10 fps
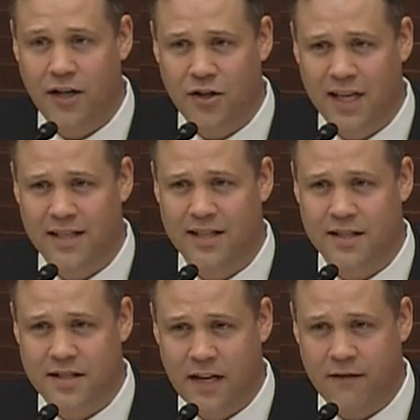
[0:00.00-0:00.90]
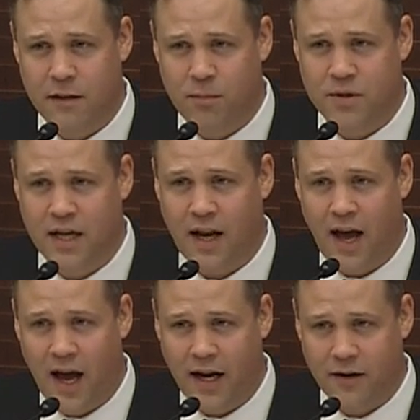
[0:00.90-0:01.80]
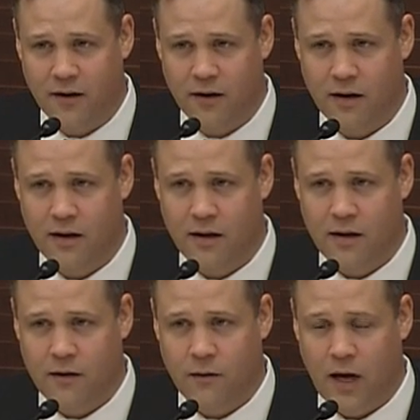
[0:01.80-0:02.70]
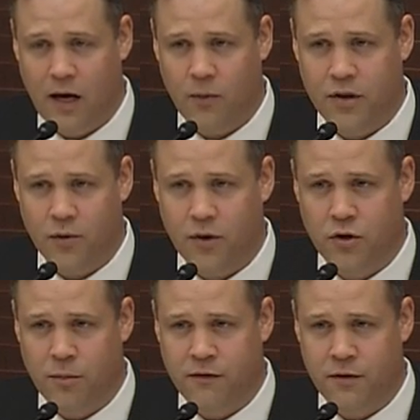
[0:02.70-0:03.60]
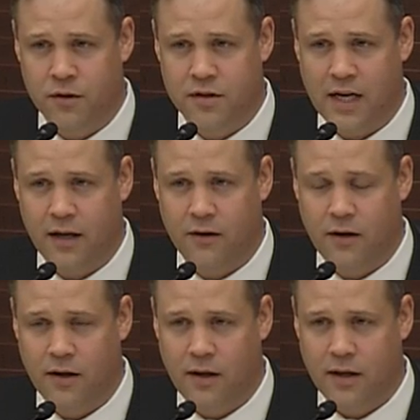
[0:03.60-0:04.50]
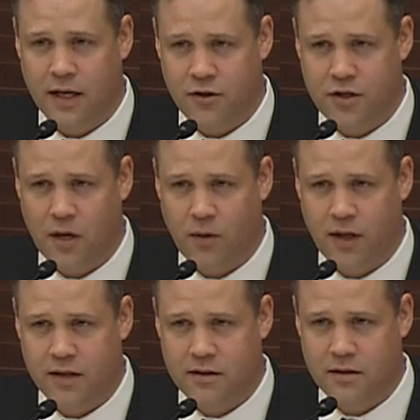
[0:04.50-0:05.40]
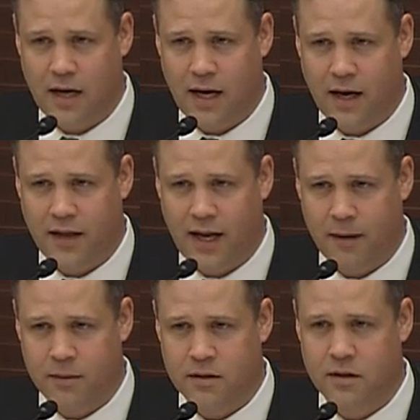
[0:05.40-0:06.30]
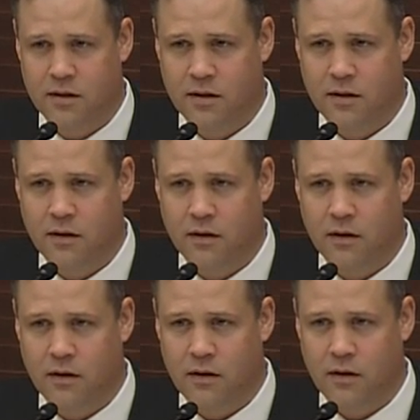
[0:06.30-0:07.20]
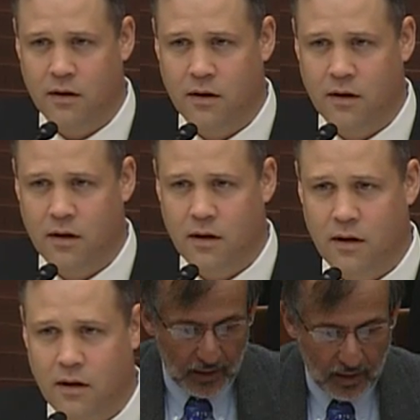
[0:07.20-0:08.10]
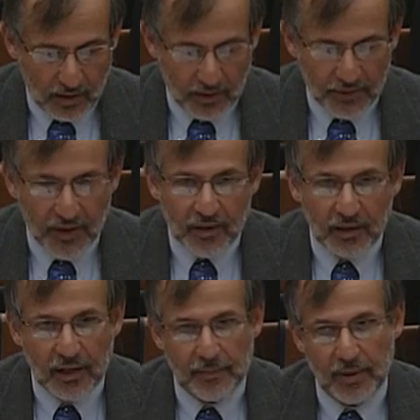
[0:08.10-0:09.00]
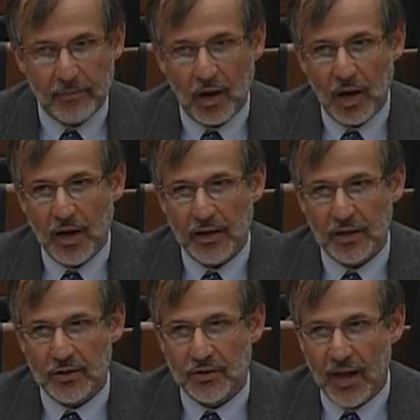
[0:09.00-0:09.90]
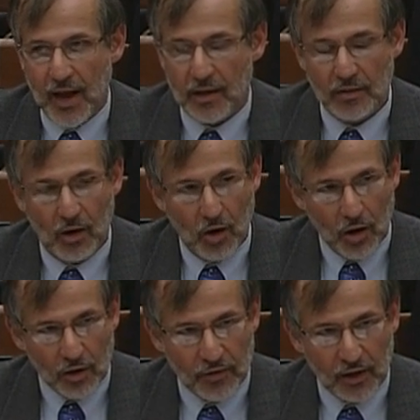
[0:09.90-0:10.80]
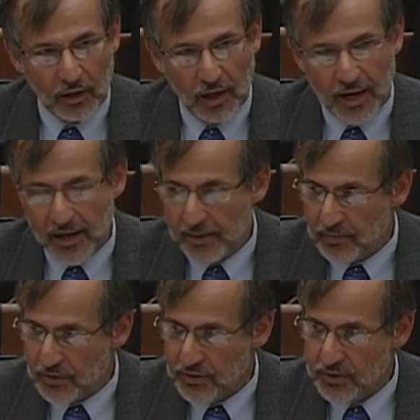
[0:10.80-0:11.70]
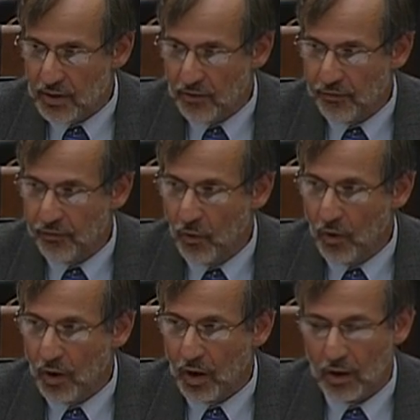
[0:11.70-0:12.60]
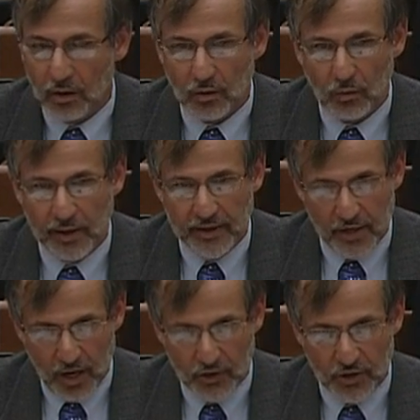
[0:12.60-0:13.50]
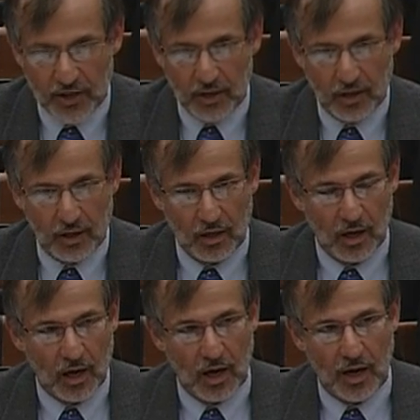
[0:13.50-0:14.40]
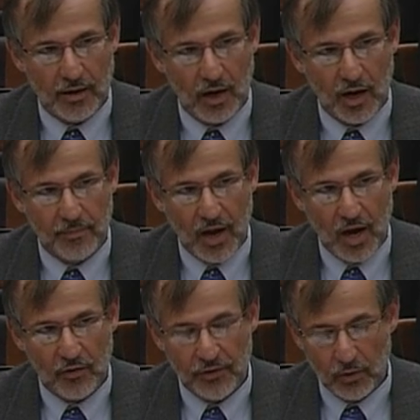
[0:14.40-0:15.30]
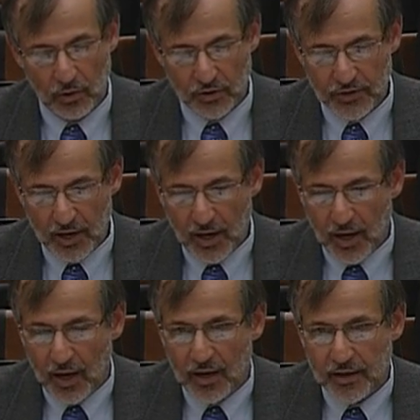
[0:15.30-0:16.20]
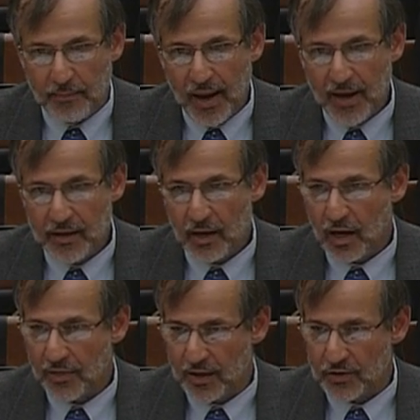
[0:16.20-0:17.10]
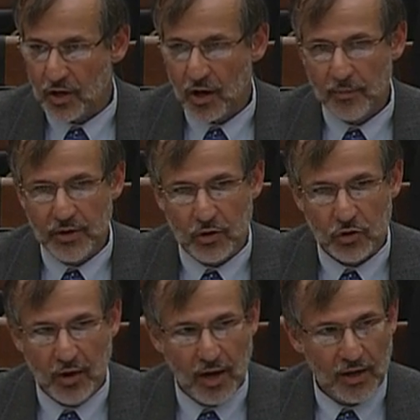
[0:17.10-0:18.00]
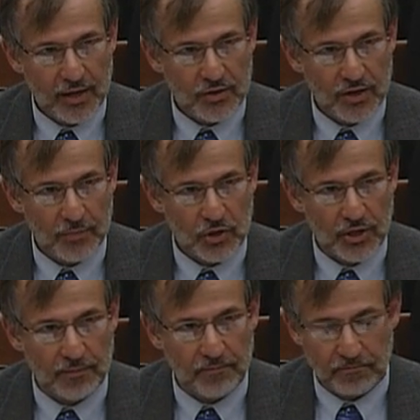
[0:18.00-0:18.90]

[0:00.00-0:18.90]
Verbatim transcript: do you get to 70% higher uh, with the renewable fuel standard. Can you share with us how that happens? Sure. Um, the thing to keep in mind is that all of the claims for reduction on, on biofuels depend on this carbon neutrality assumption.